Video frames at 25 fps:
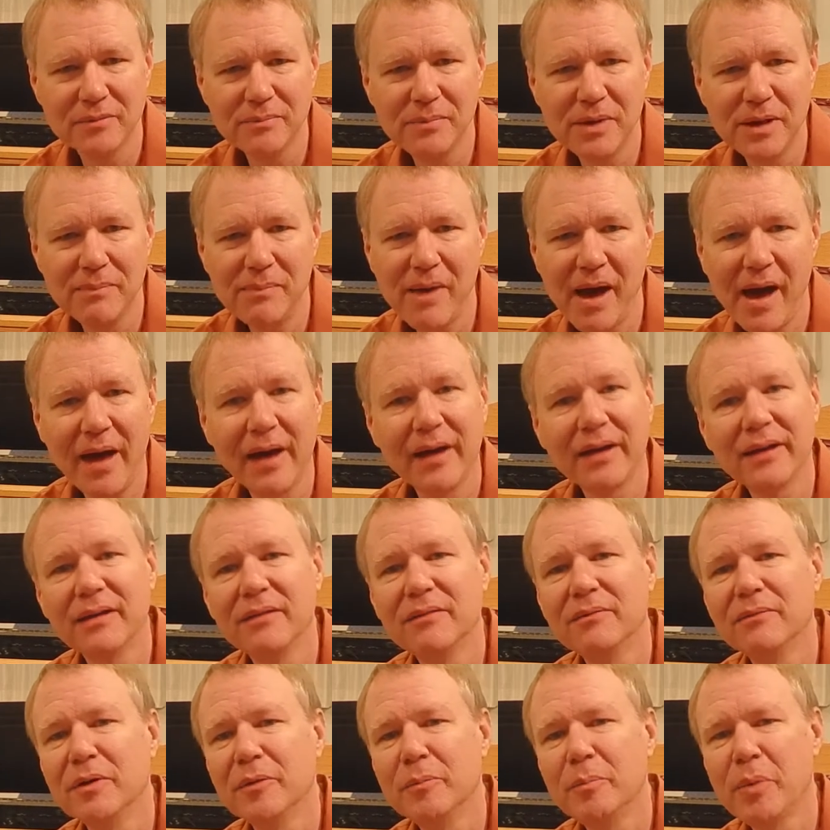to be back
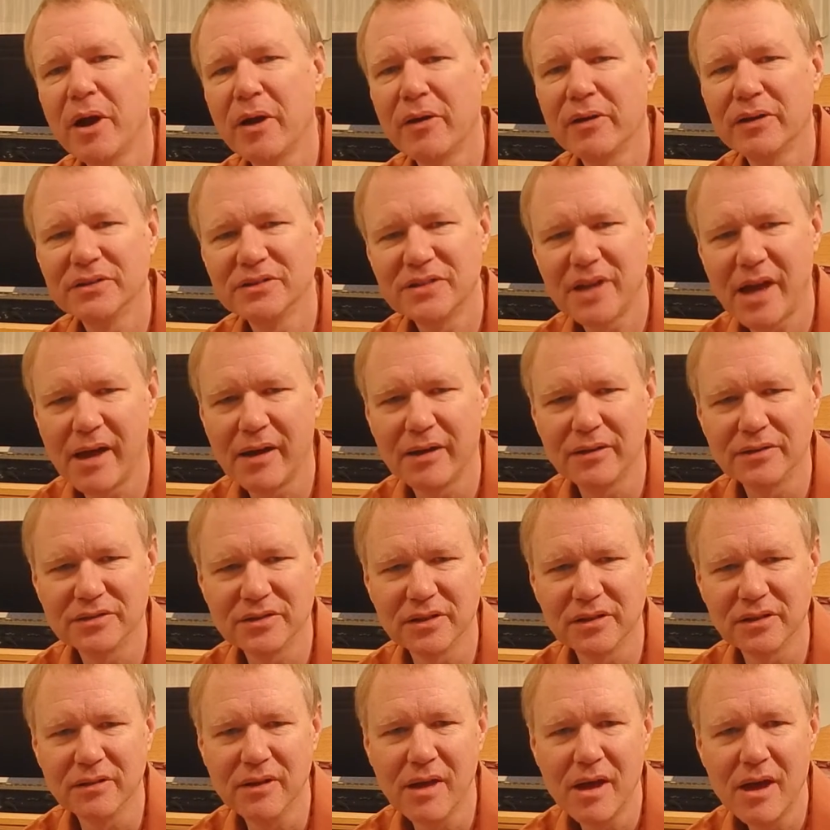in my parents'
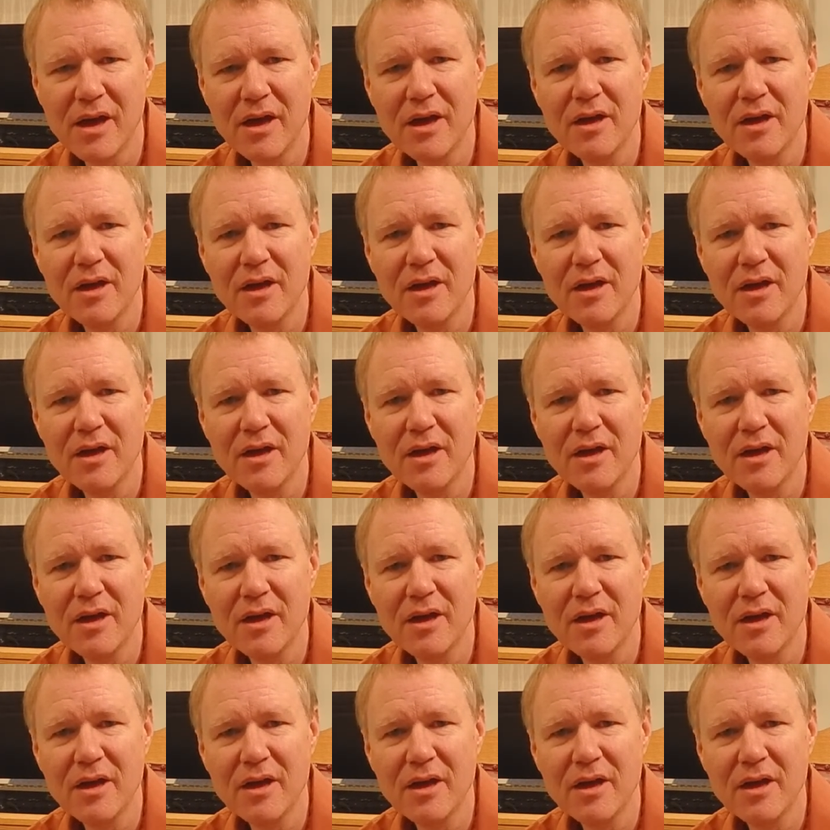house and